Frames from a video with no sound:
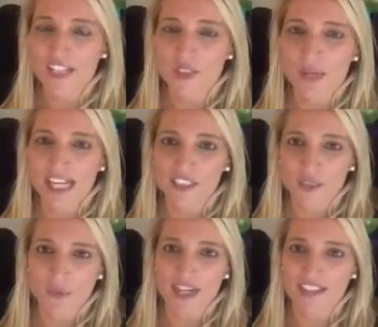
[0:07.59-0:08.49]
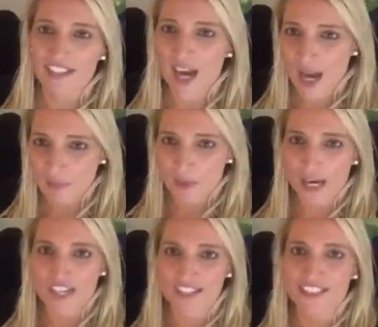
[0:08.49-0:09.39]
to answer one of the top
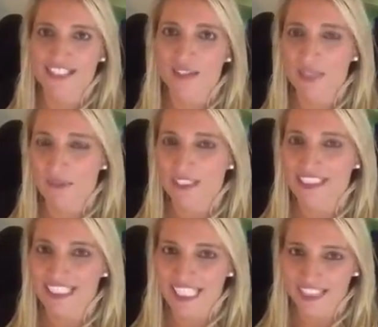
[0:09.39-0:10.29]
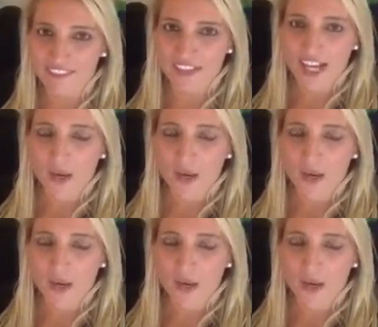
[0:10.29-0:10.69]
questions that we receive,